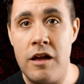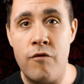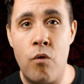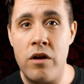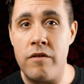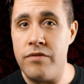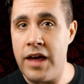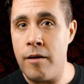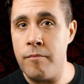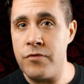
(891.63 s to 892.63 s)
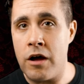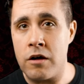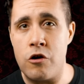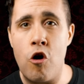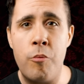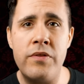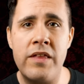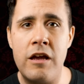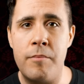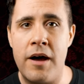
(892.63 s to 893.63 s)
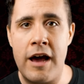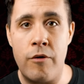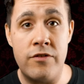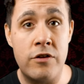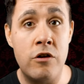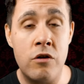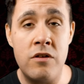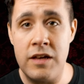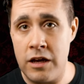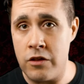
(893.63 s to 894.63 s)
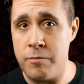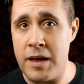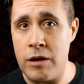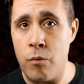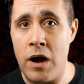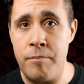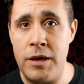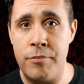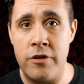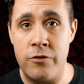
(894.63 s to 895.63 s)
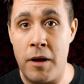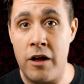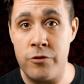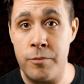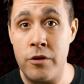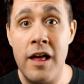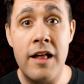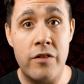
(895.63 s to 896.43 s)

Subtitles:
If one of them talked openly about how it's good to kill as many white people as possible,